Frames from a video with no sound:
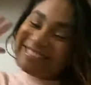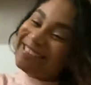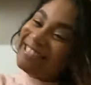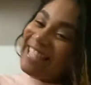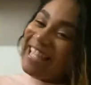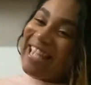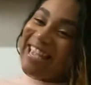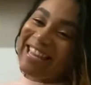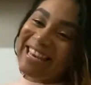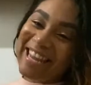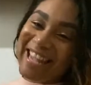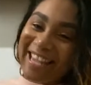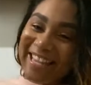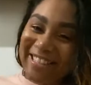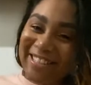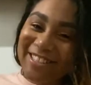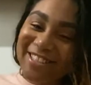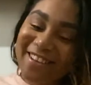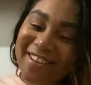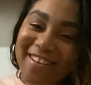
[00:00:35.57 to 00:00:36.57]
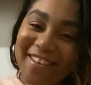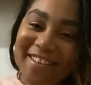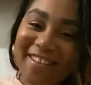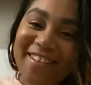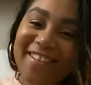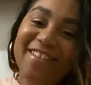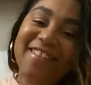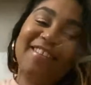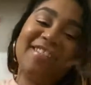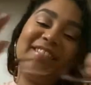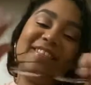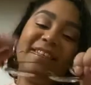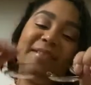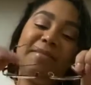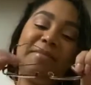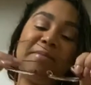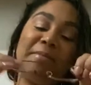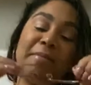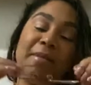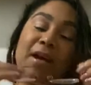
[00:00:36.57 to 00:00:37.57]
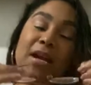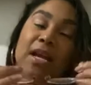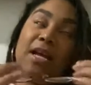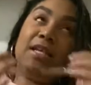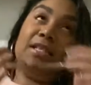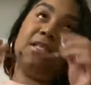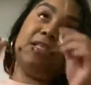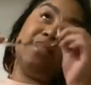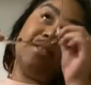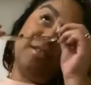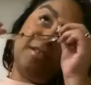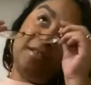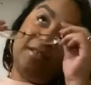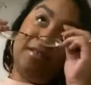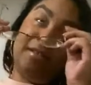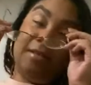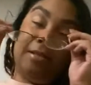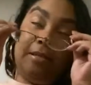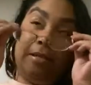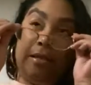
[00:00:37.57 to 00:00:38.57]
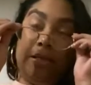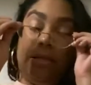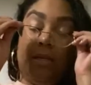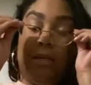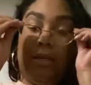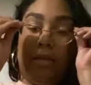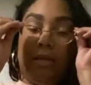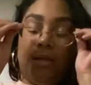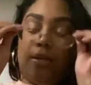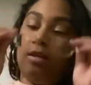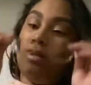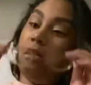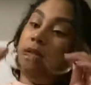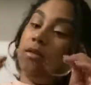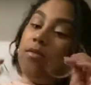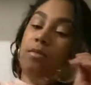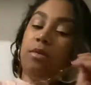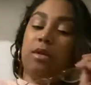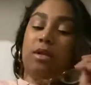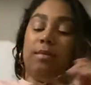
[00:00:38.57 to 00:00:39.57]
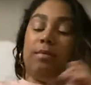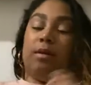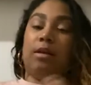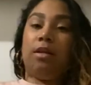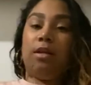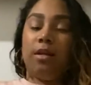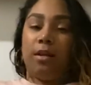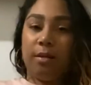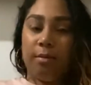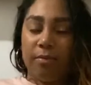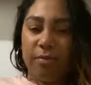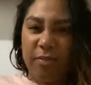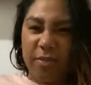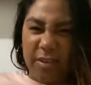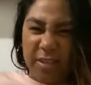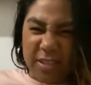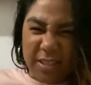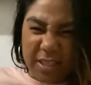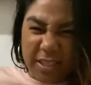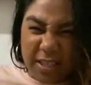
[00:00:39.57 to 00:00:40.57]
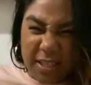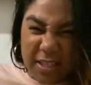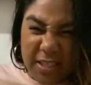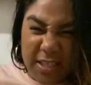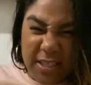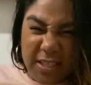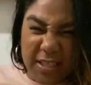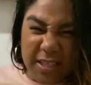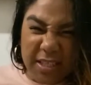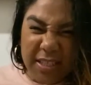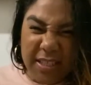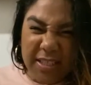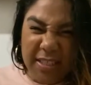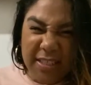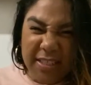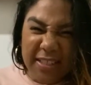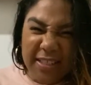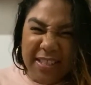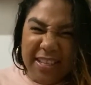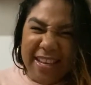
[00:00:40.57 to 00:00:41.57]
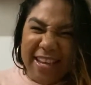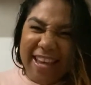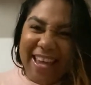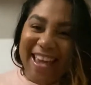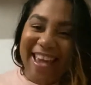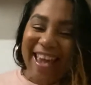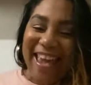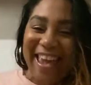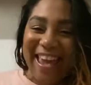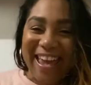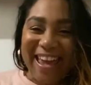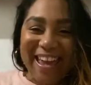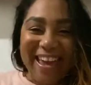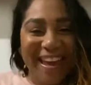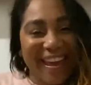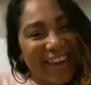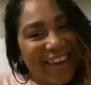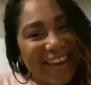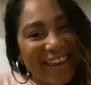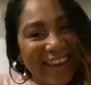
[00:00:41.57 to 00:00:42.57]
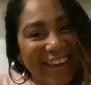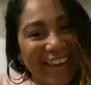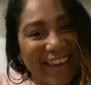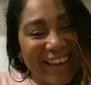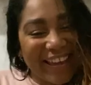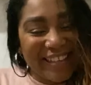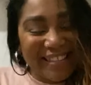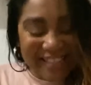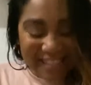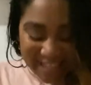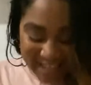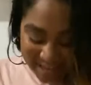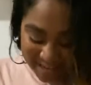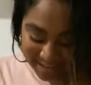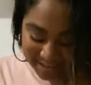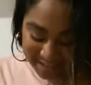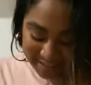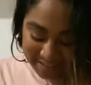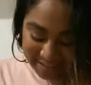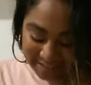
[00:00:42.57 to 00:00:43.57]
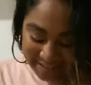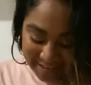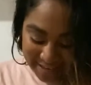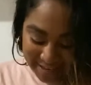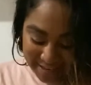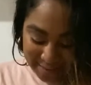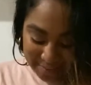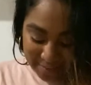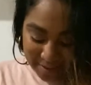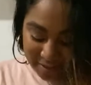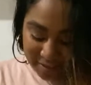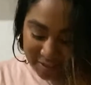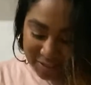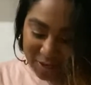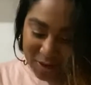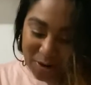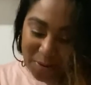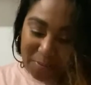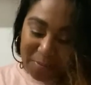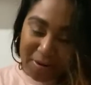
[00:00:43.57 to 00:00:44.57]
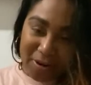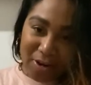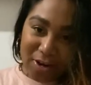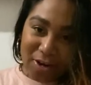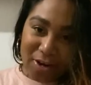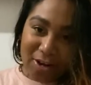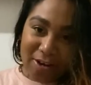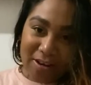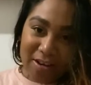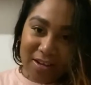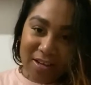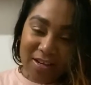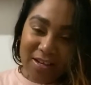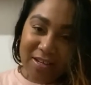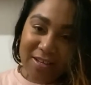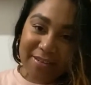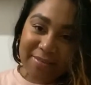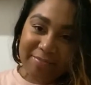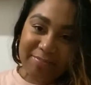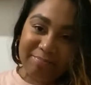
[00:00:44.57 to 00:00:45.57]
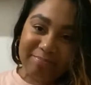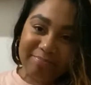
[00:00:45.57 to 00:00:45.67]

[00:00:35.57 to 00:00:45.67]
Hey, Nisha. Let me put my glasses on. Wait, let me clean them first. I can't see. Hey, Xena and Z, what's going on?